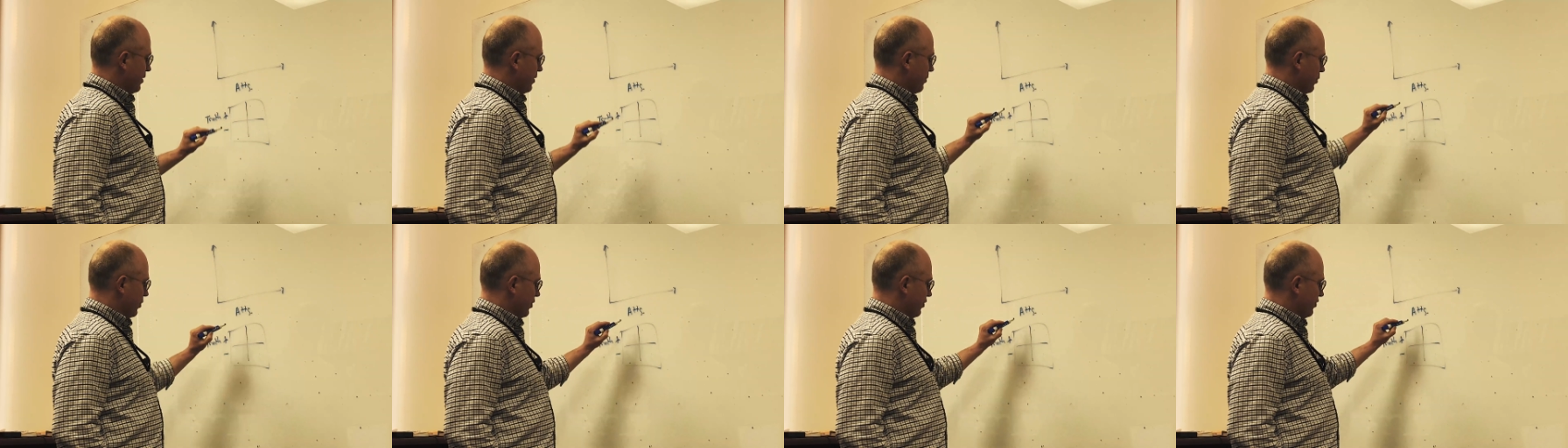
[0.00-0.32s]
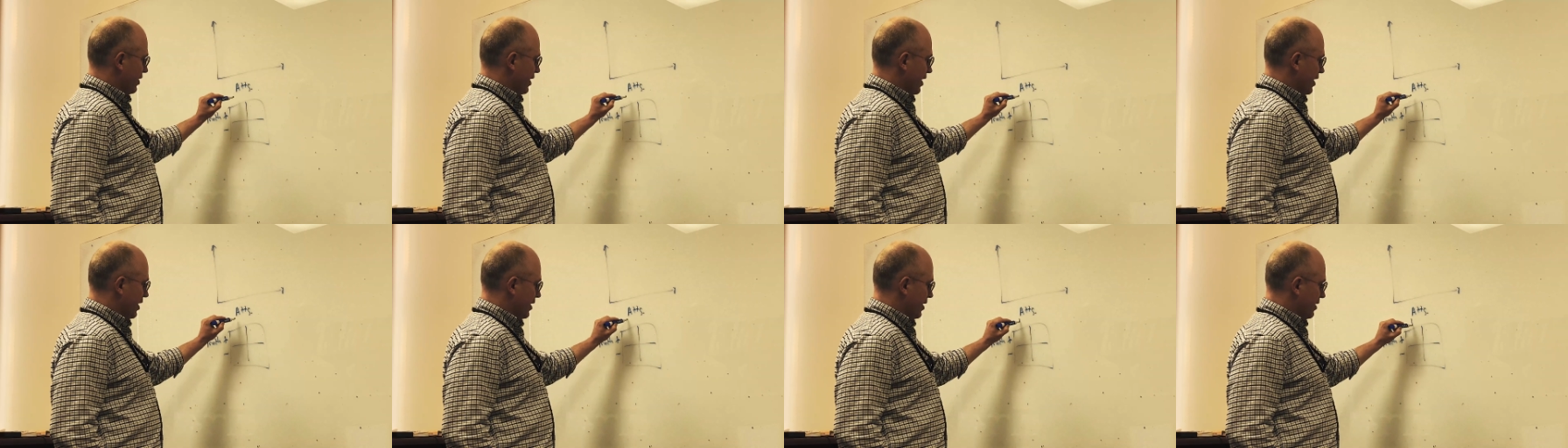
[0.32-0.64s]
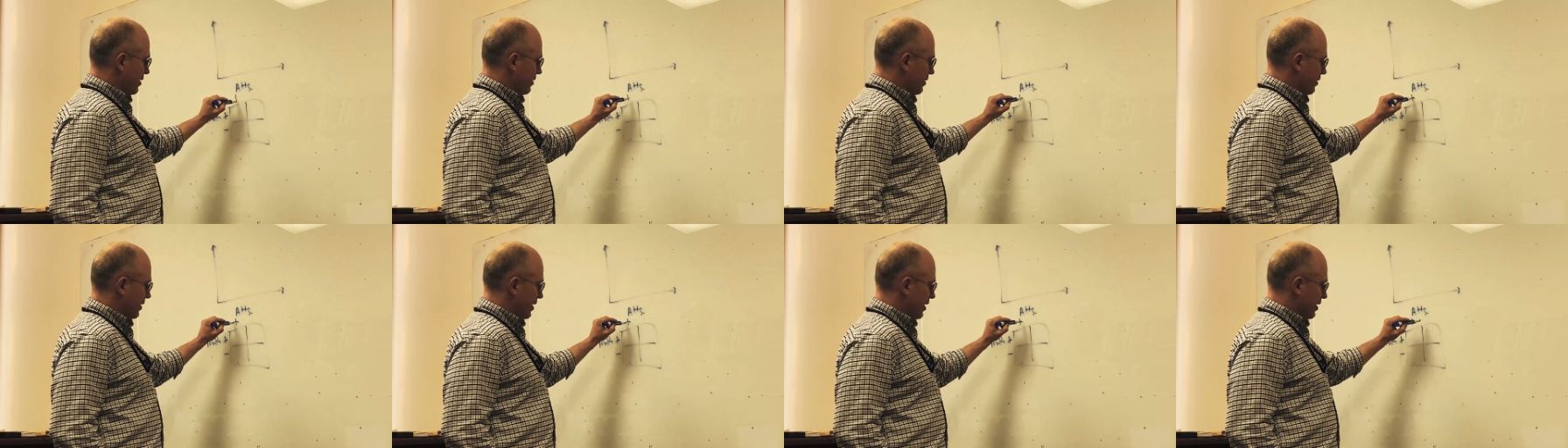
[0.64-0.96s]
will
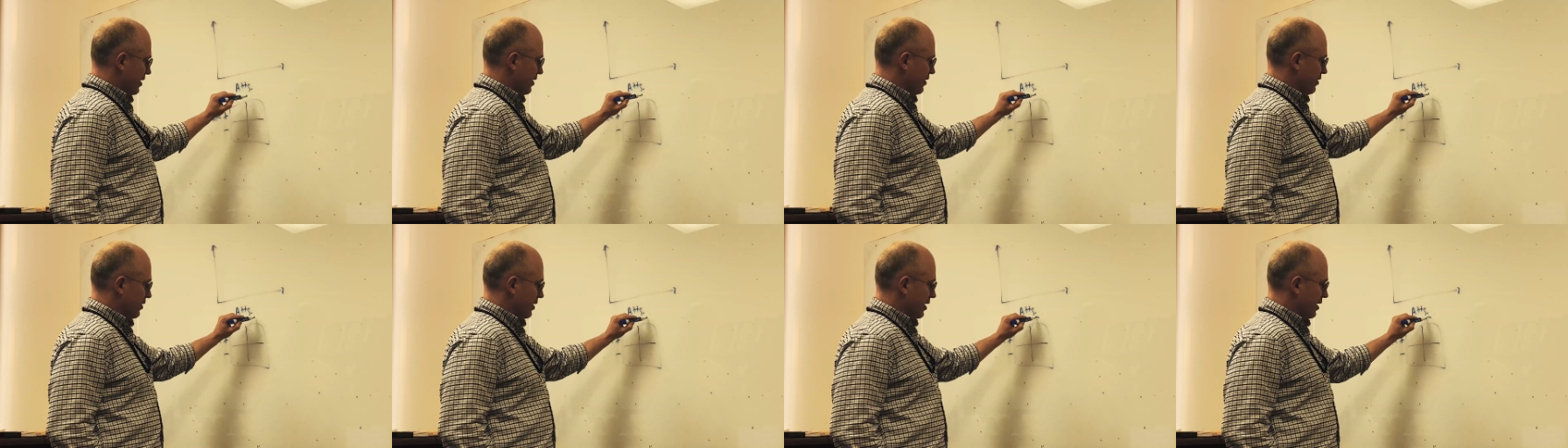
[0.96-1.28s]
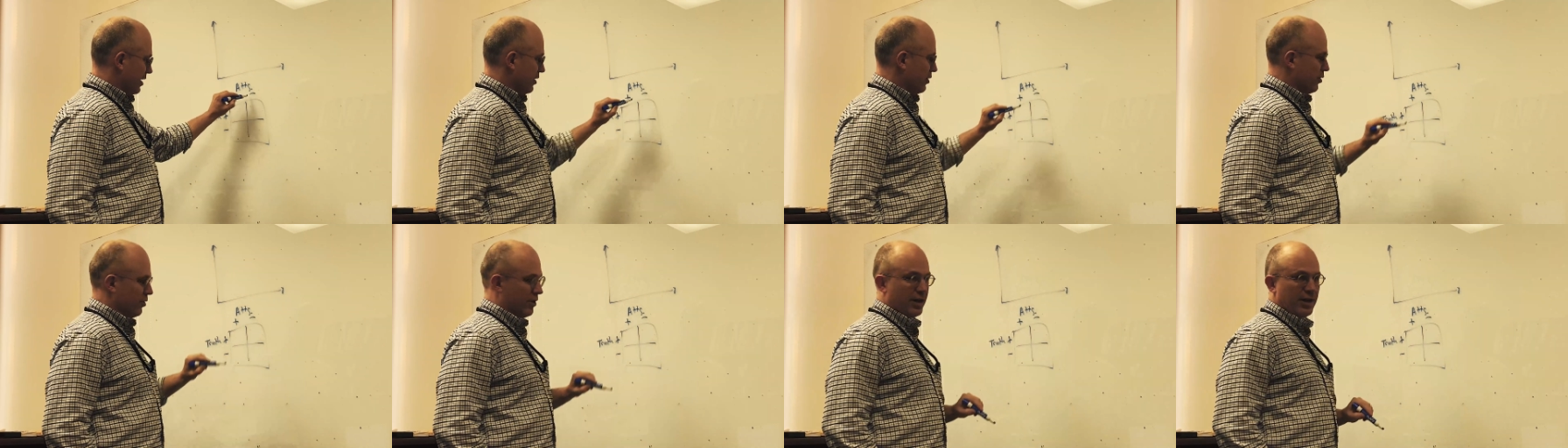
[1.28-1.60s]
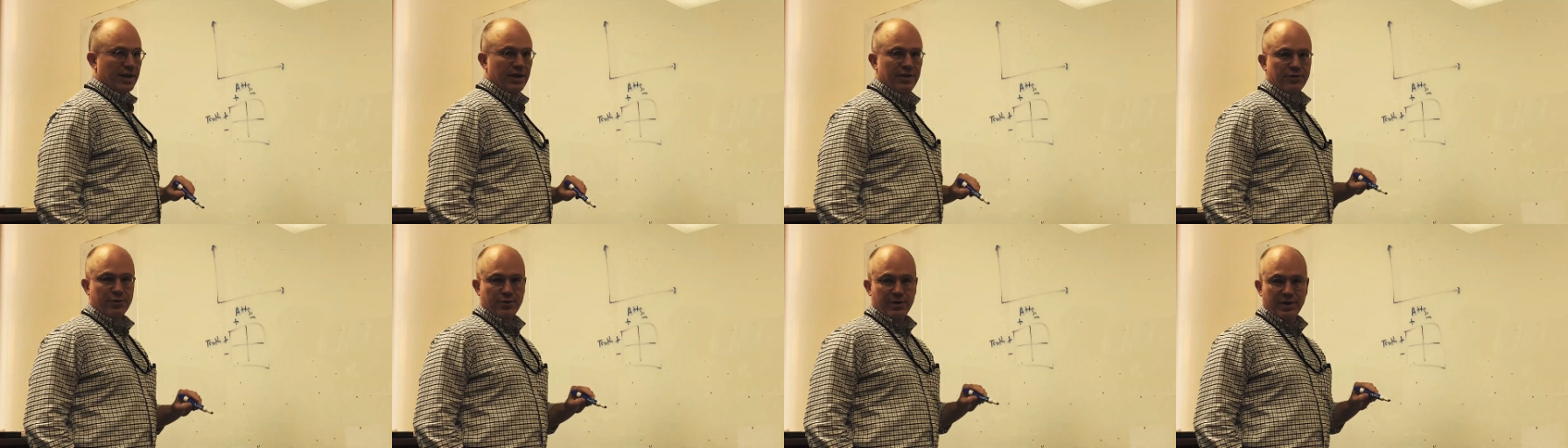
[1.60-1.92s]
say it, it either
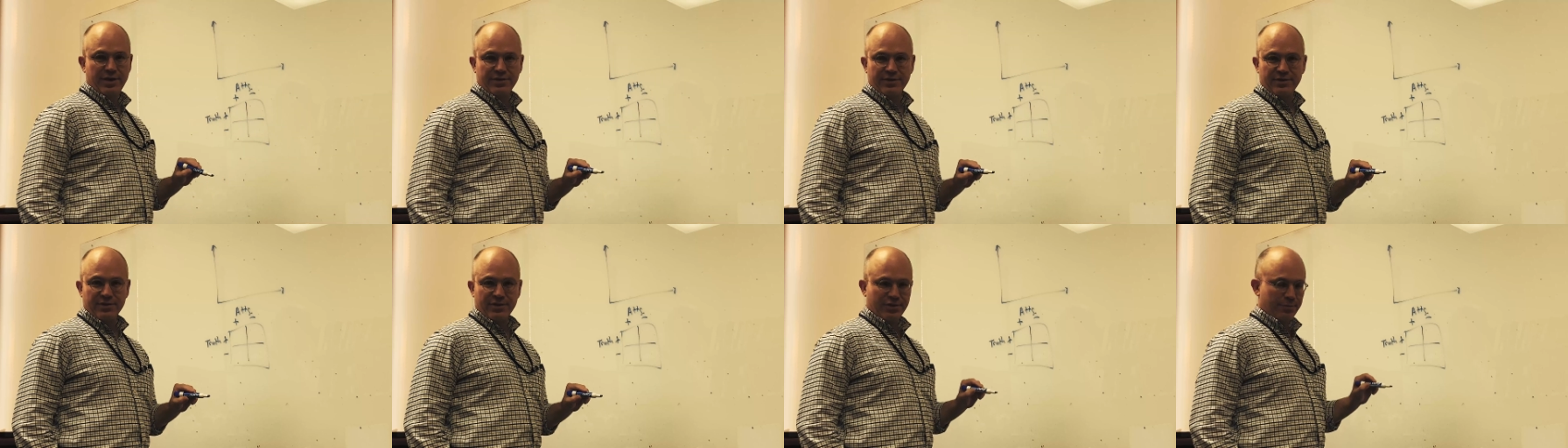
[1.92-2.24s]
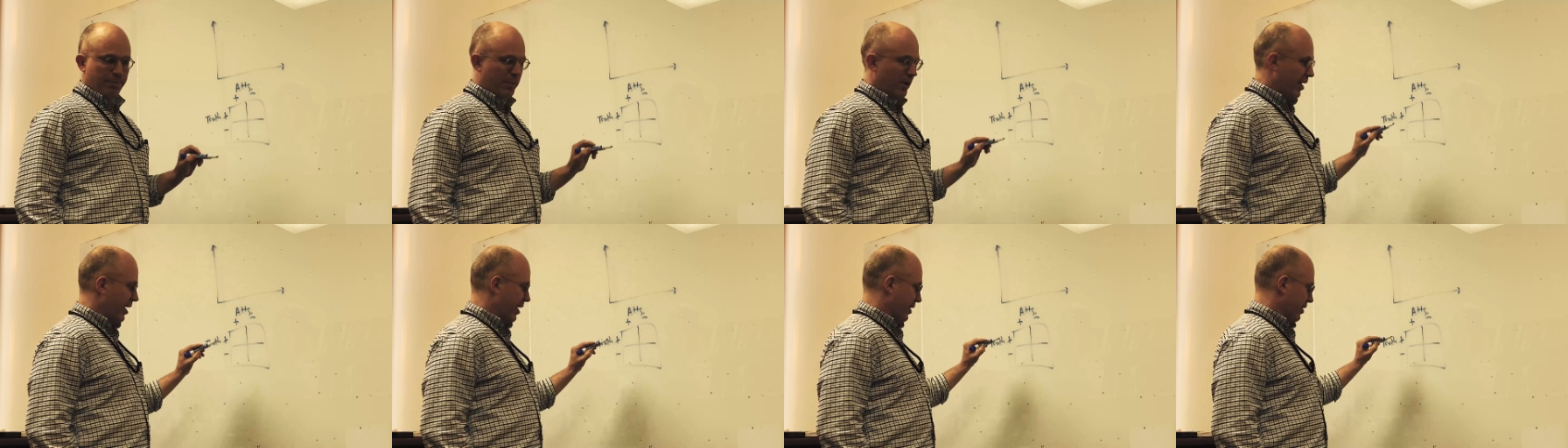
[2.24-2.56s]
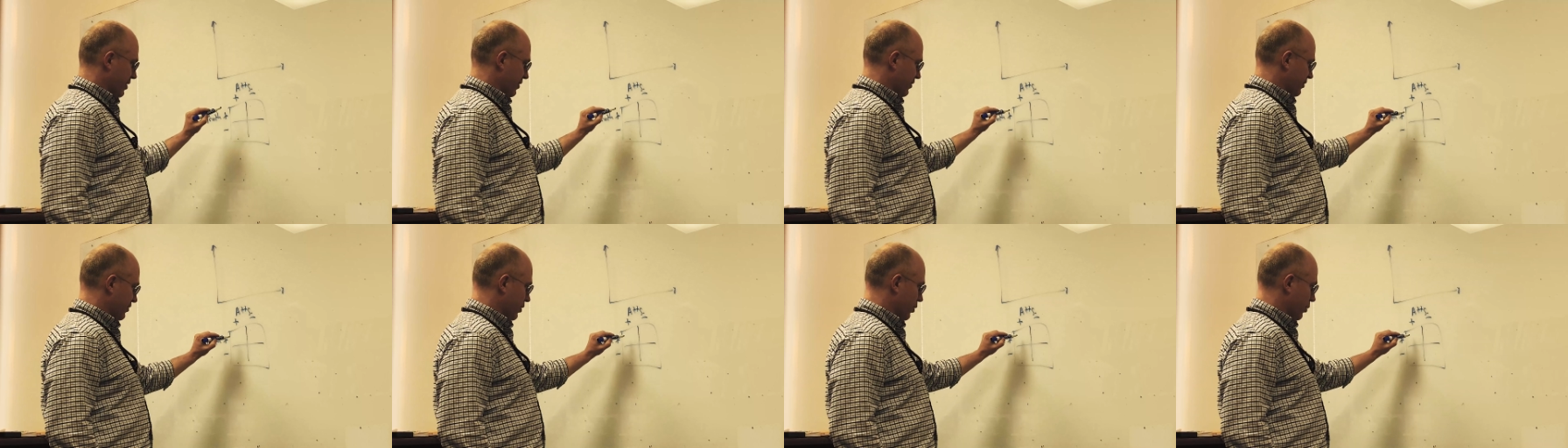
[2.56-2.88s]
is or isn't a spike,
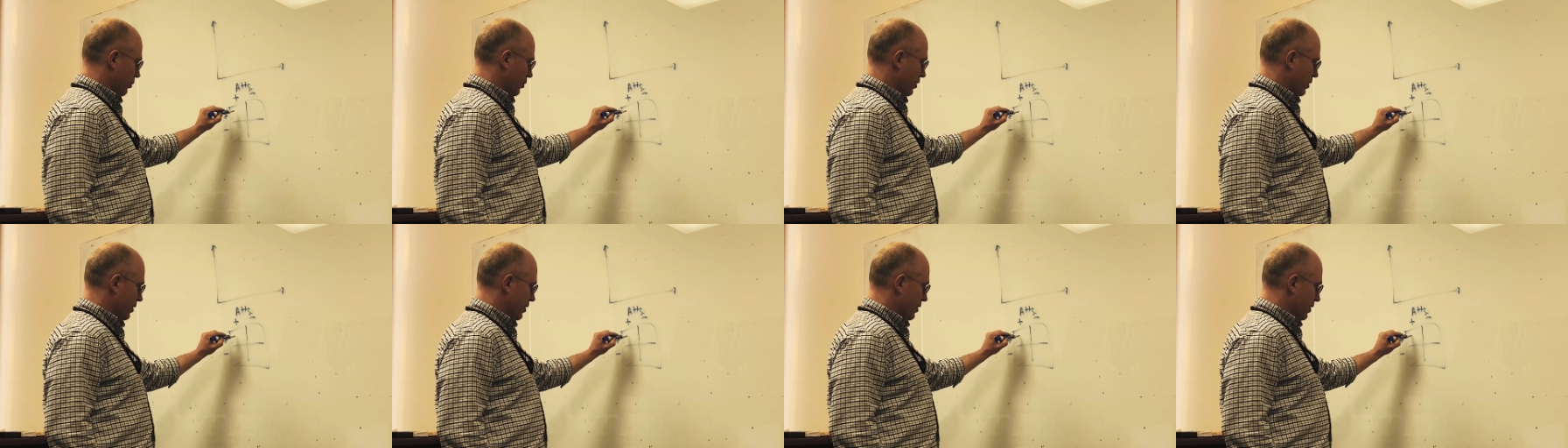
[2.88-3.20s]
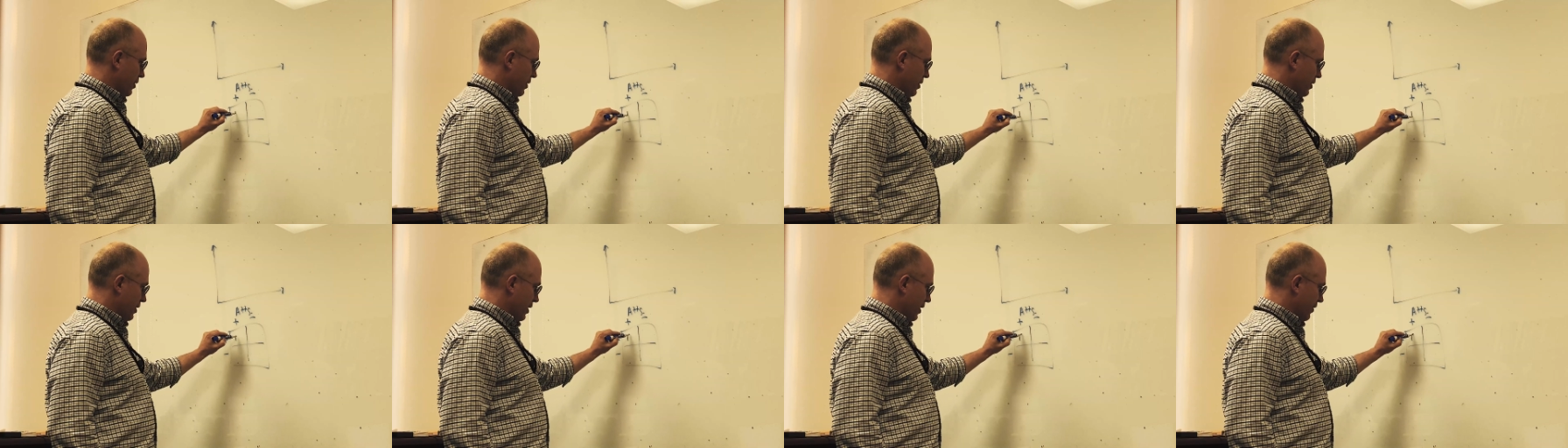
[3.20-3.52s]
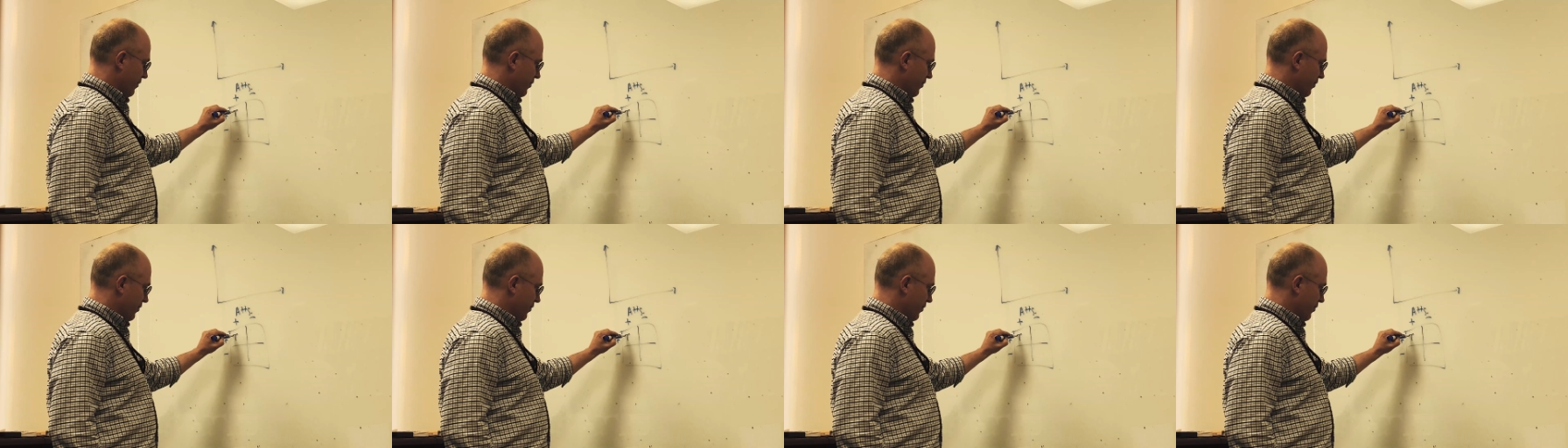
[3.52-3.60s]
and so mm -hmm.